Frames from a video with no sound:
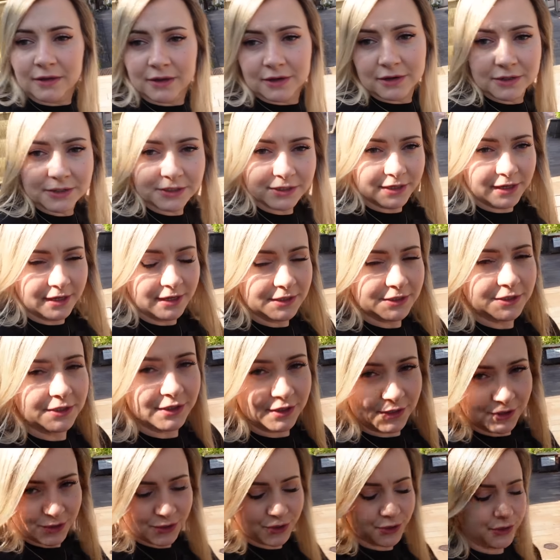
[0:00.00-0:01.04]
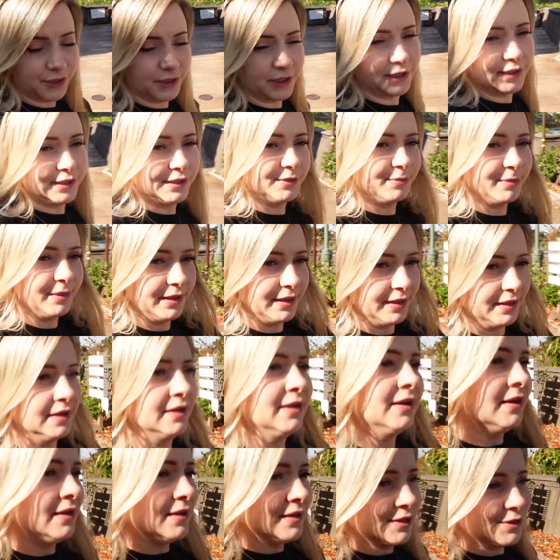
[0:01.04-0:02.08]
later tonight so I can show you guys, but
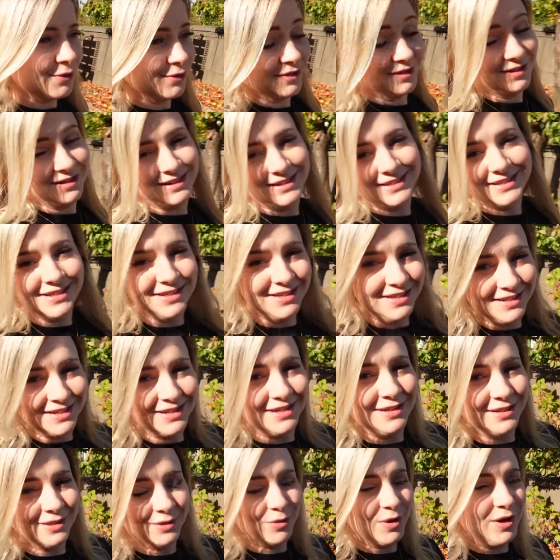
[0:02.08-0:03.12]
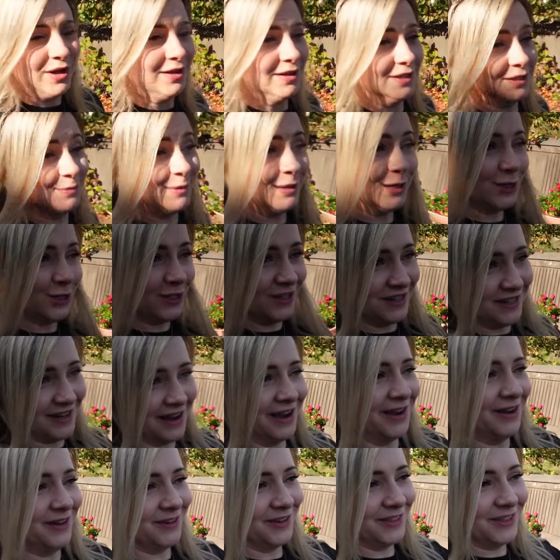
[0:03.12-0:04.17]
it's really nice in the day as well, especially
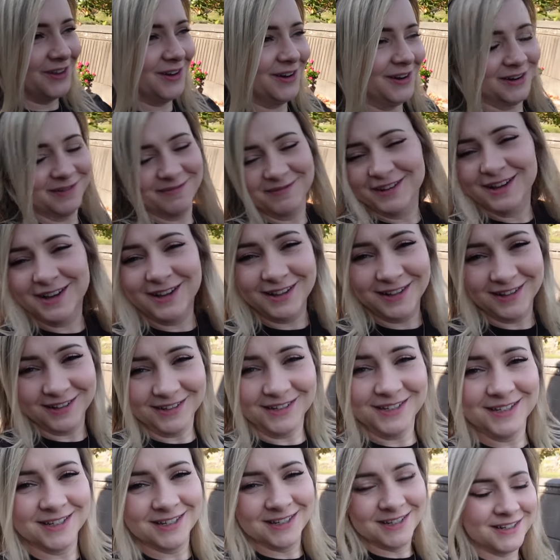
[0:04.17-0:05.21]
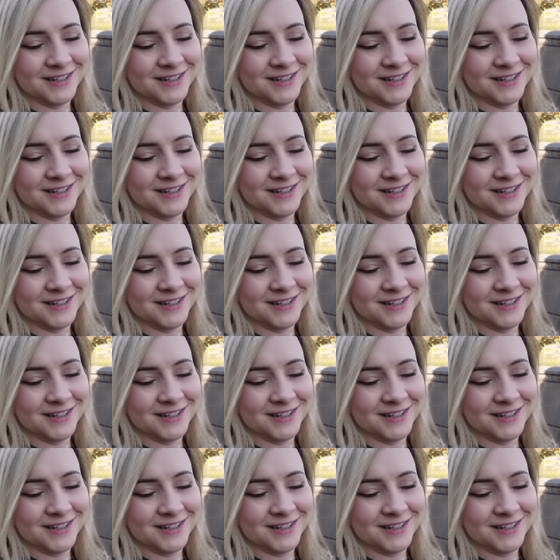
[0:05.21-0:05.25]
now with the autumn colors.